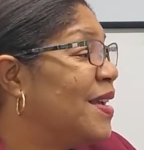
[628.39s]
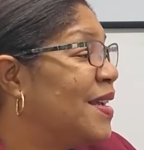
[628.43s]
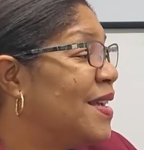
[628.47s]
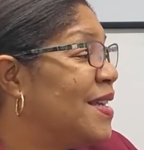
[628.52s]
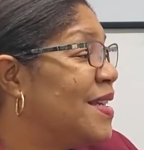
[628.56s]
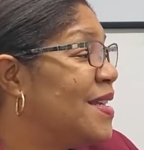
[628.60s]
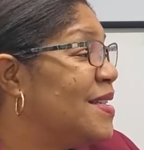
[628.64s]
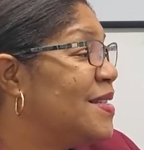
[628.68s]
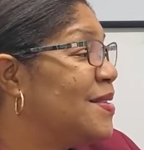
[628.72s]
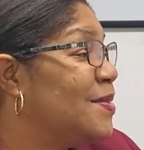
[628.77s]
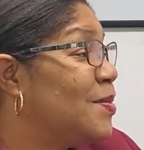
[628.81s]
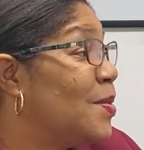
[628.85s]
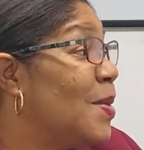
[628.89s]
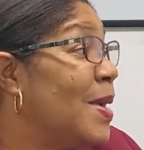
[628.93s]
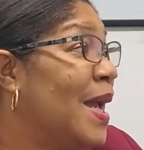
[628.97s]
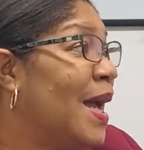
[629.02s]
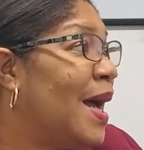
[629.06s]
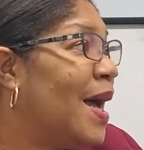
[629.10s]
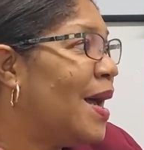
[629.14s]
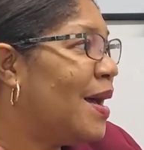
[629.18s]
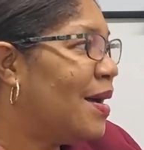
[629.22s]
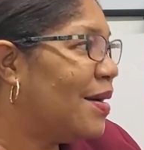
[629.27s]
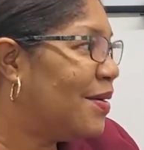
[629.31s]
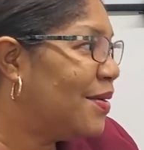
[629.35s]
because we
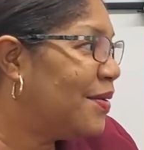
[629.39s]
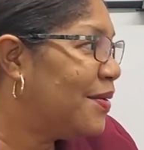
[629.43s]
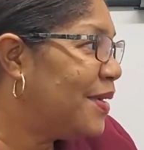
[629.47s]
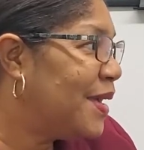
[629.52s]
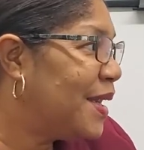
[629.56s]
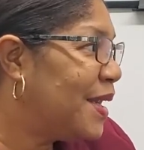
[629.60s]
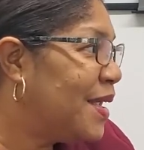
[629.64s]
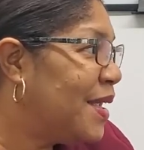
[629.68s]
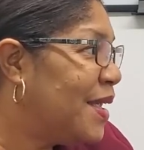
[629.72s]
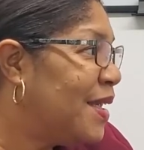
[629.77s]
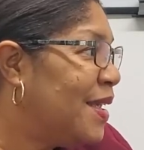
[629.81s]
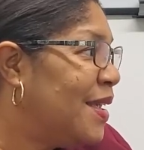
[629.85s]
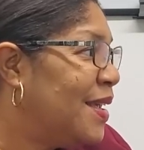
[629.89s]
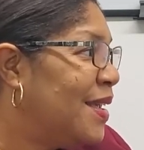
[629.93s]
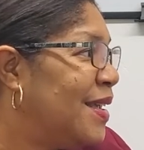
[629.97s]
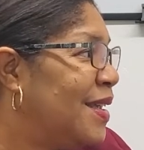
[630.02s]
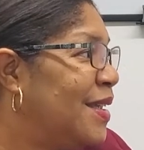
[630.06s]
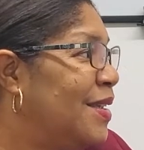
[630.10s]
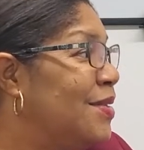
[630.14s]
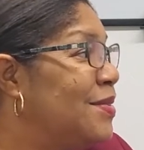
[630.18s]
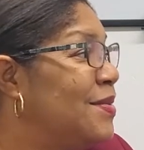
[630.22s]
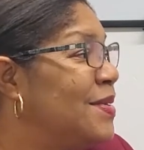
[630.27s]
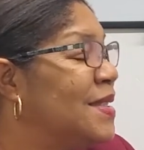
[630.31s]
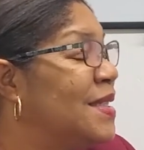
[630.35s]
are already
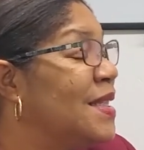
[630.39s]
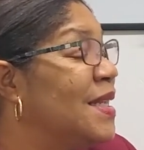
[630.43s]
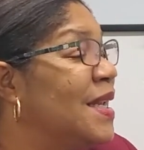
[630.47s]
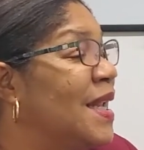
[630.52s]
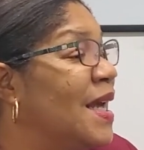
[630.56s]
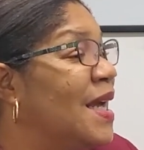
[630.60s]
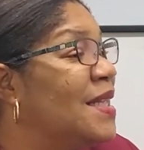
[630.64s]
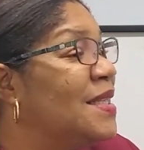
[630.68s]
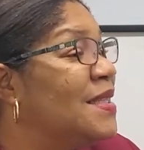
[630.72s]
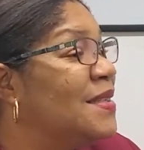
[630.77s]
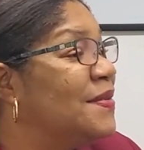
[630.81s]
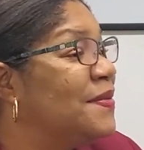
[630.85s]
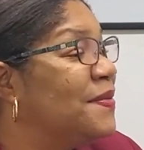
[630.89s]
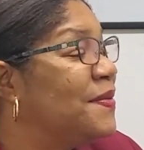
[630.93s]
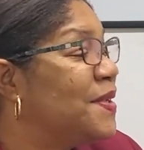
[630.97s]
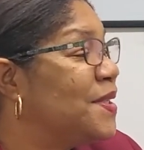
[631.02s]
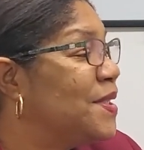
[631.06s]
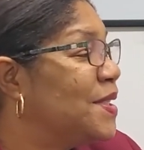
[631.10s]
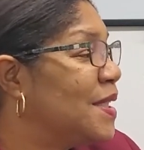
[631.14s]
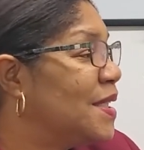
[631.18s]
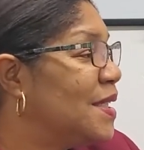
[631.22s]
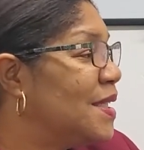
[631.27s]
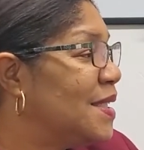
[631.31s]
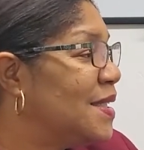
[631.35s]
using
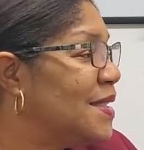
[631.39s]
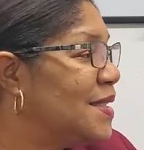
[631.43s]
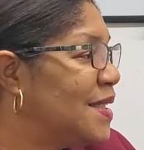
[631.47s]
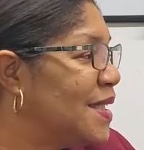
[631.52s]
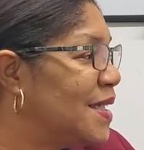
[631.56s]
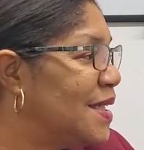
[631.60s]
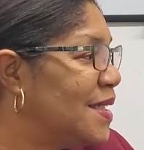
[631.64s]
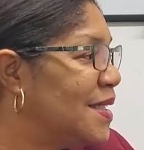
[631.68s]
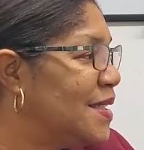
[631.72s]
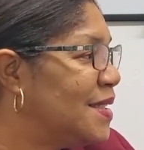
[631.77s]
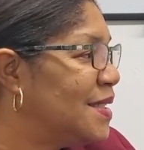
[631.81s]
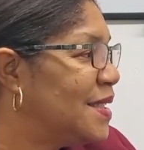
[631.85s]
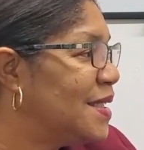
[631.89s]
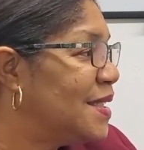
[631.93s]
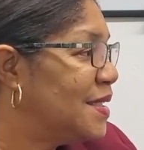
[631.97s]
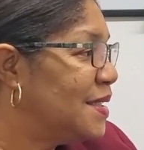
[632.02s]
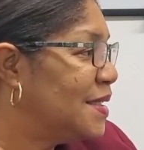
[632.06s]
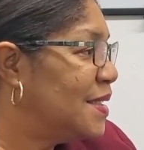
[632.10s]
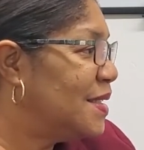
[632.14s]
artificial intelligence.